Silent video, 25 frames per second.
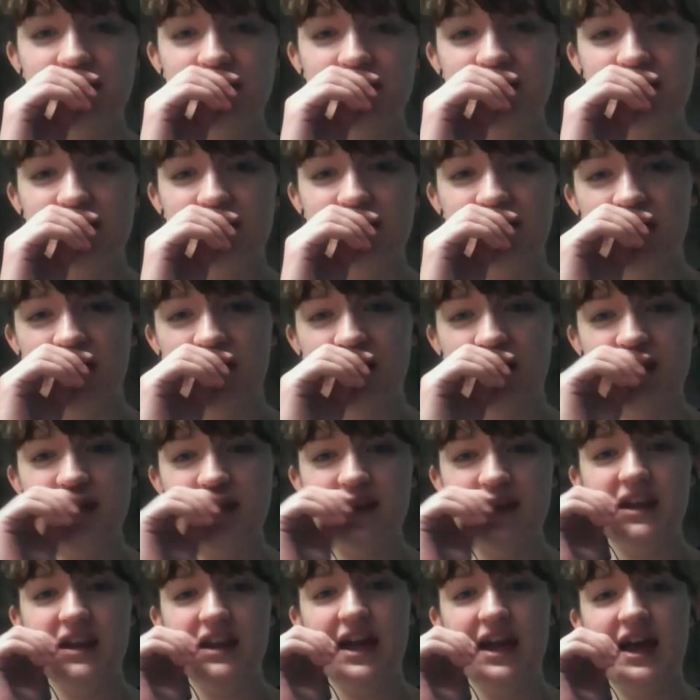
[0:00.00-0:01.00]
it, and
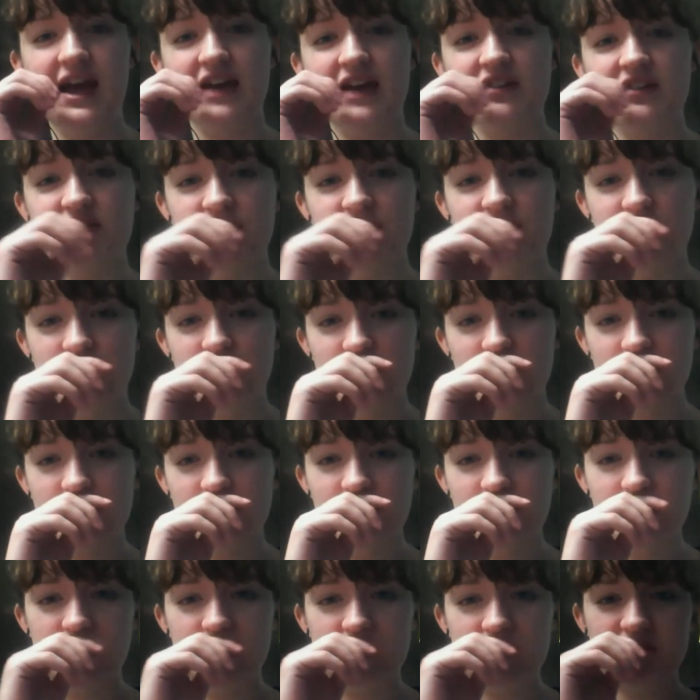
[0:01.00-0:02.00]
then it asks
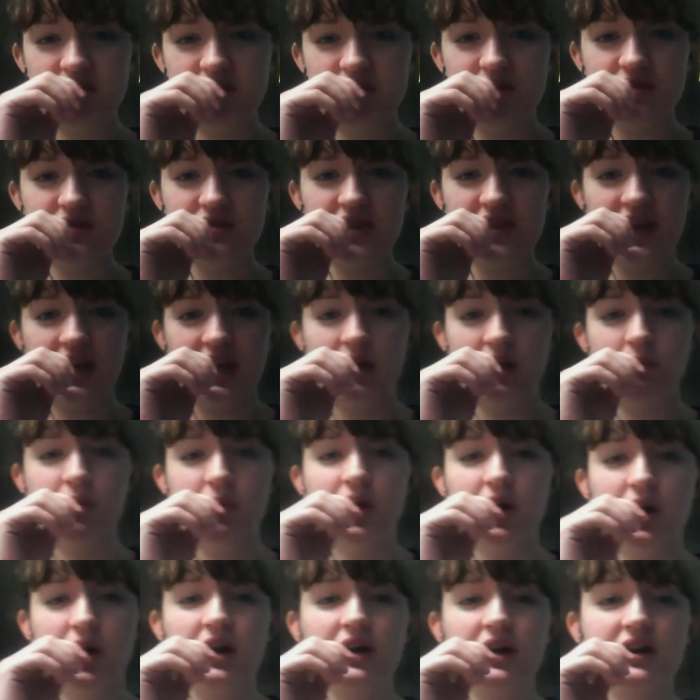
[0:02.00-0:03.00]
you, it shows like a
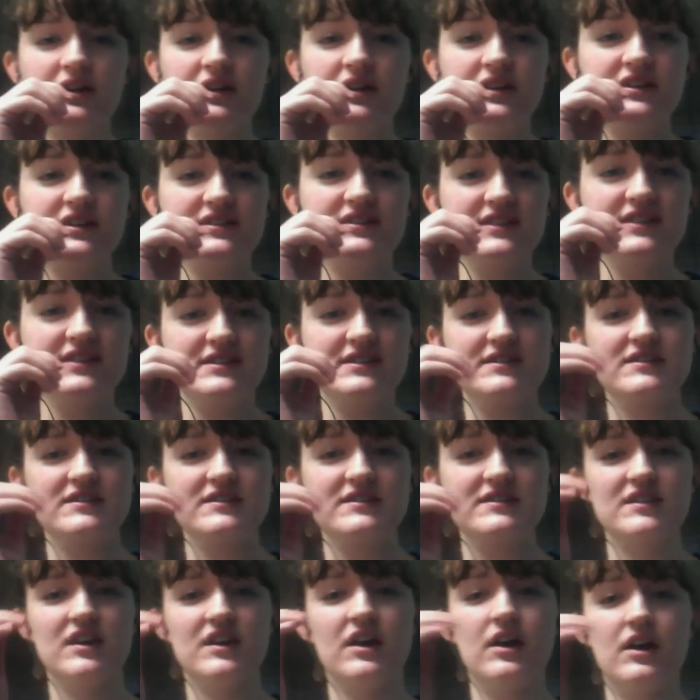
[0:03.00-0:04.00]
bar that says
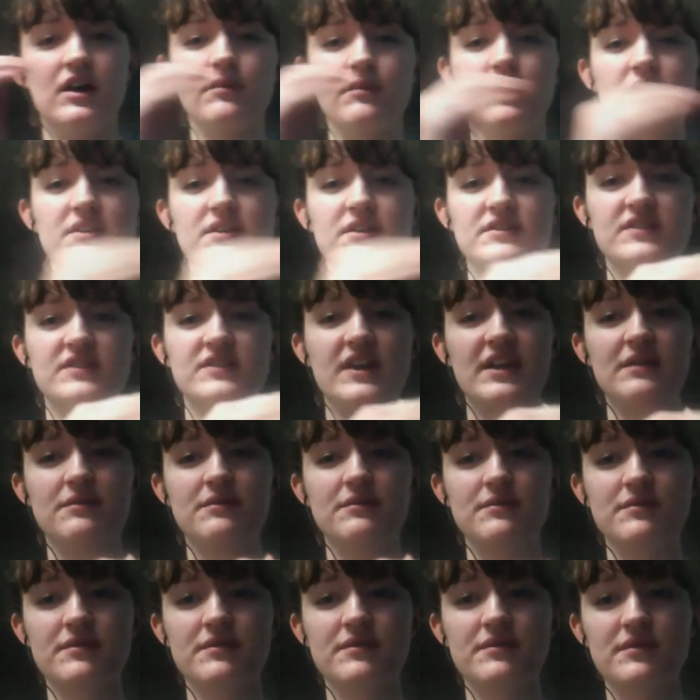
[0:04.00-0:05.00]
wrong
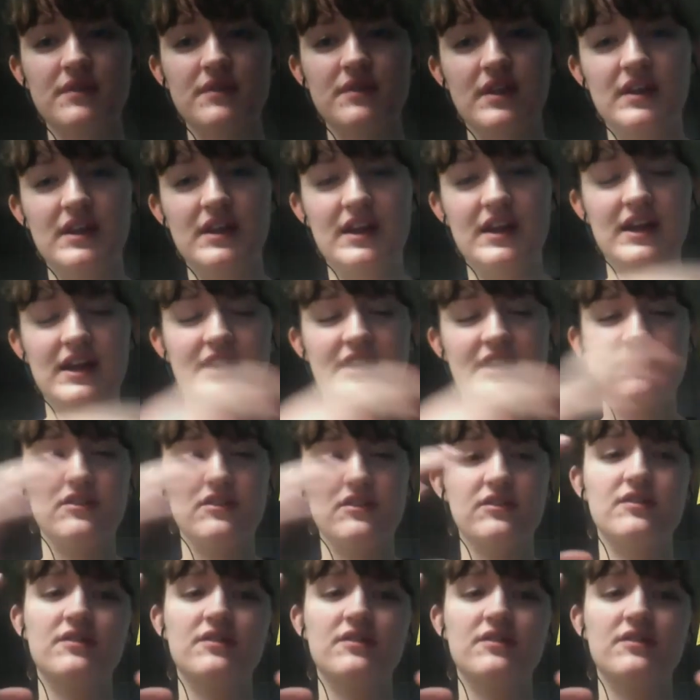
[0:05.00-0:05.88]
site, and then it has